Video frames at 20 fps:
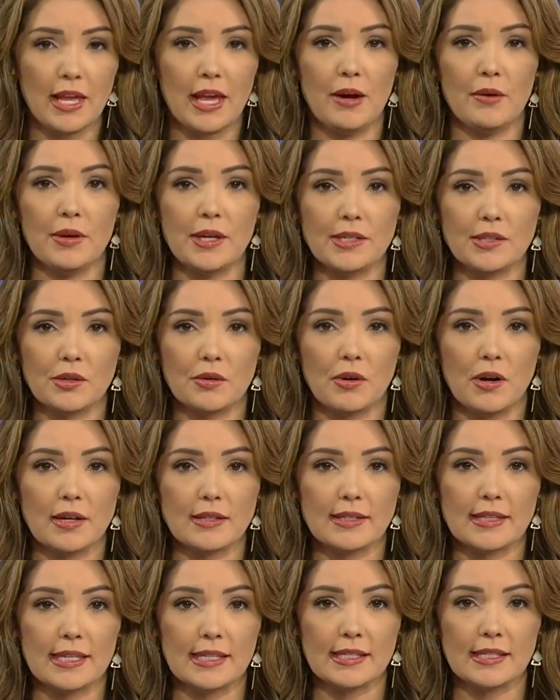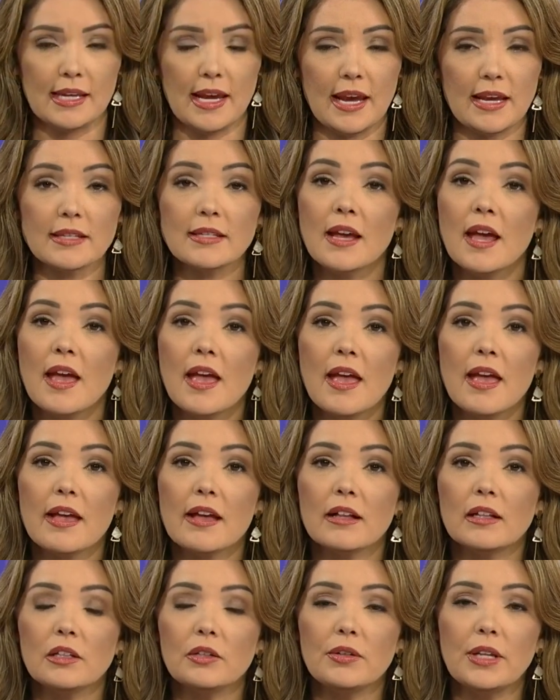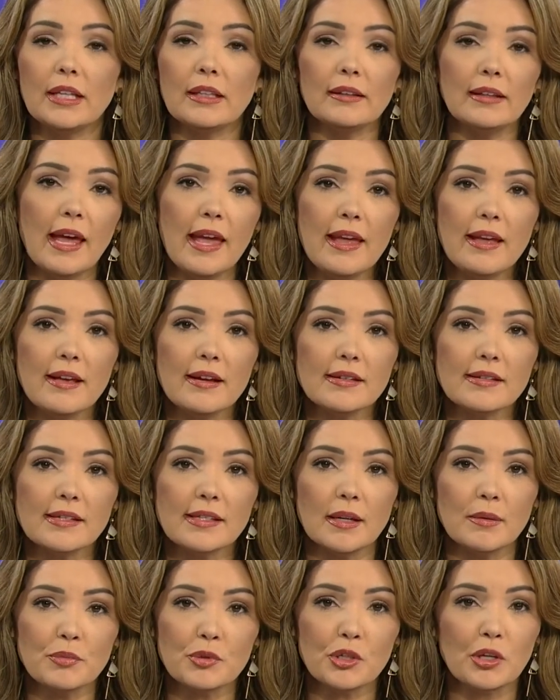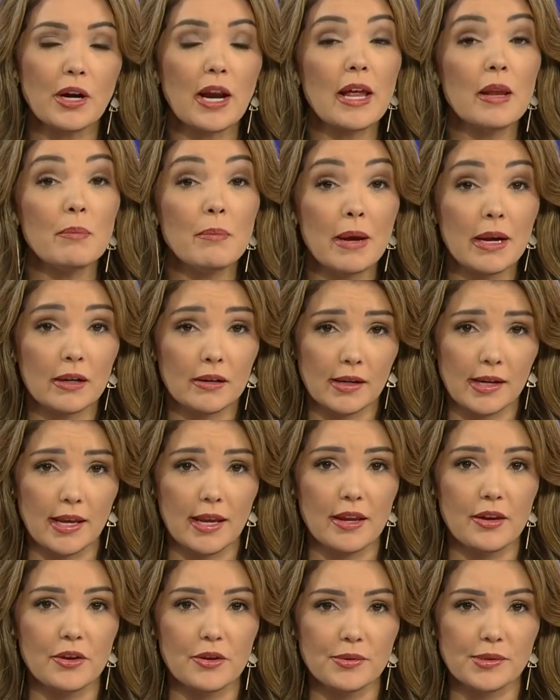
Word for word: counties across the state, including Lake, Sumter, and Marion.